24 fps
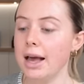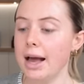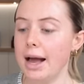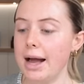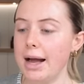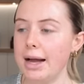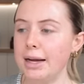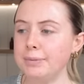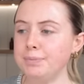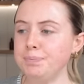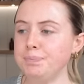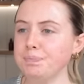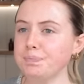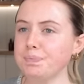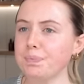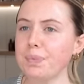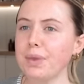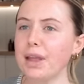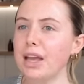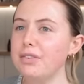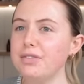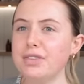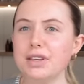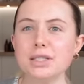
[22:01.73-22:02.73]
Um,
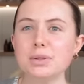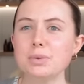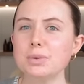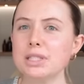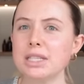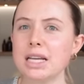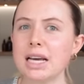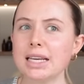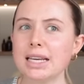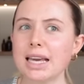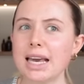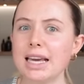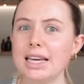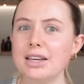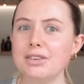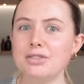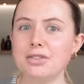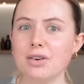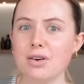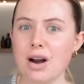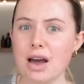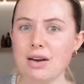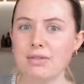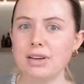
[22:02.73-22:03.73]
if this was like a
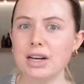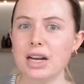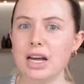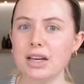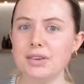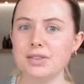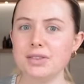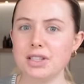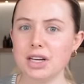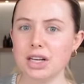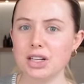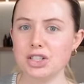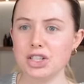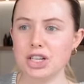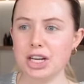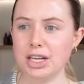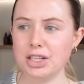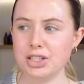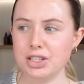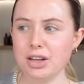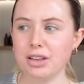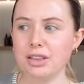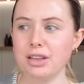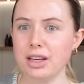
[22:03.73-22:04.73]
forever lifestyle change,
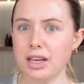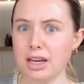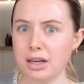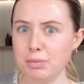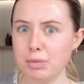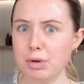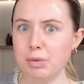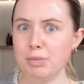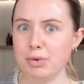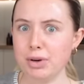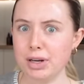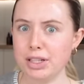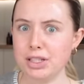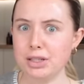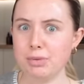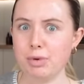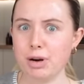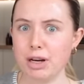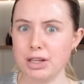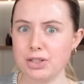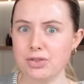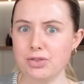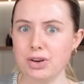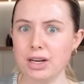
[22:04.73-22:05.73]
I think I'd be pretty
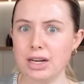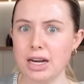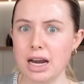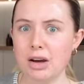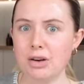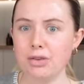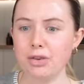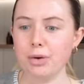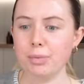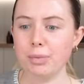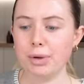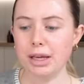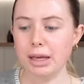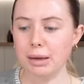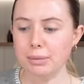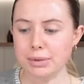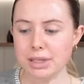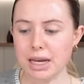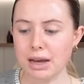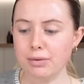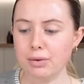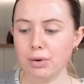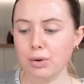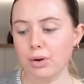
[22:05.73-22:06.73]
depressed right now not being able to
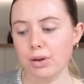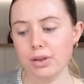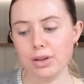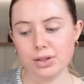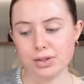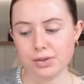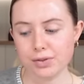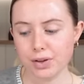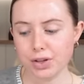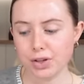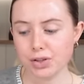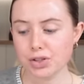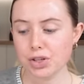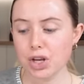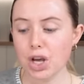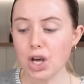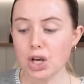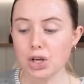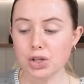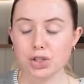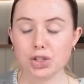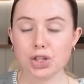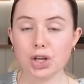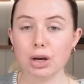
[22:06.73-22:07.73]
have all of those foods.
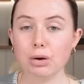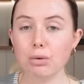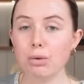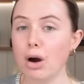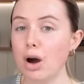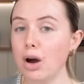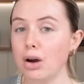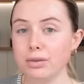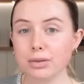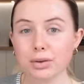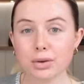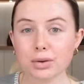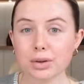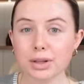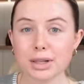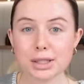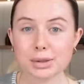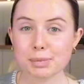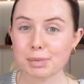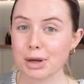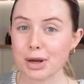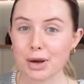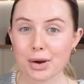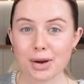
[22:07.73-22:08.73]
So overall, it's
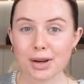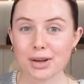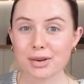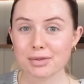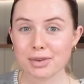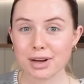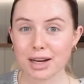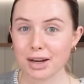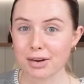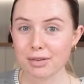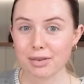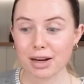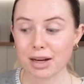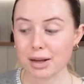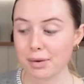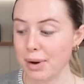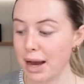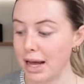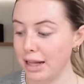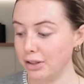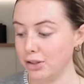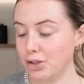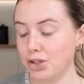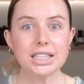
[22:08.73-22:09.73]
been going really, really
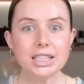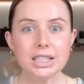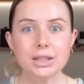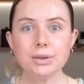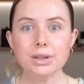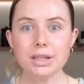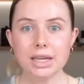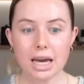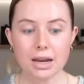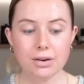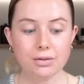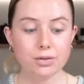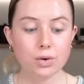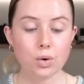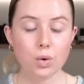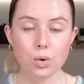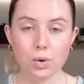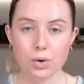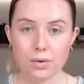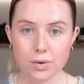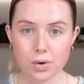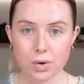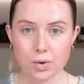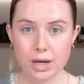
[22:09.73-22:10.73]
well. Thank you again for all
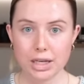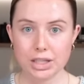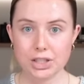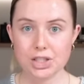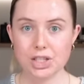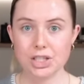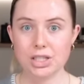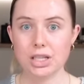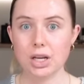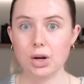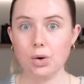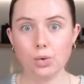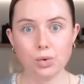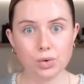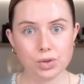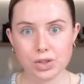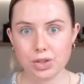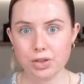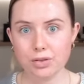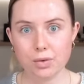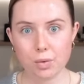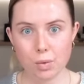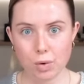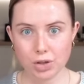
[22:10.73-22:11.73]
of your questions and also
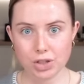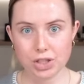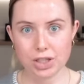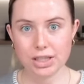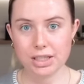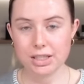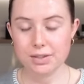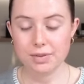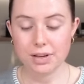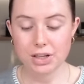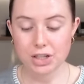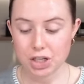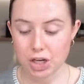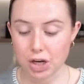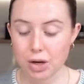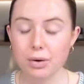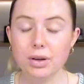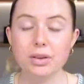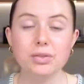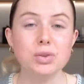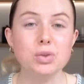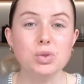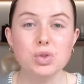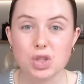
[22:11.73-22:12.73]
for watching this video.
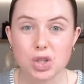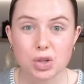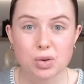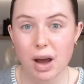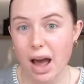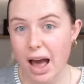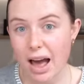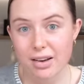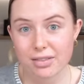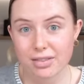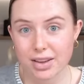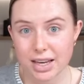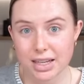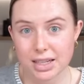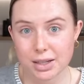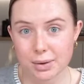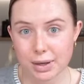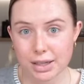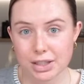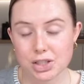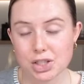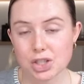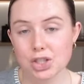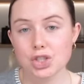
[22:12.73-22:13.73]
If you do have any
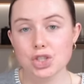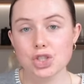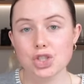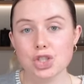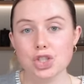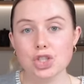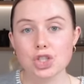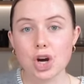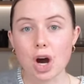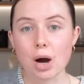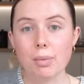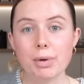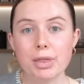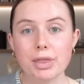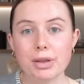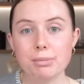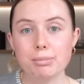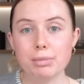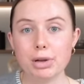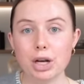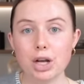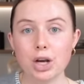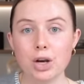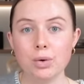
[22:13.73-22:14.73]
questions, just comment them
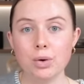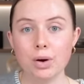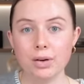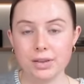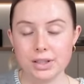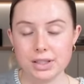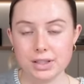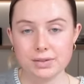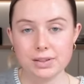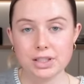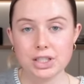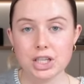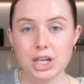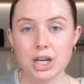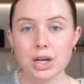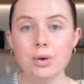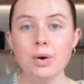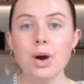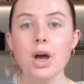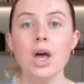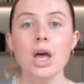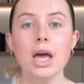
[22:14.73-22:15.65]
below on this video.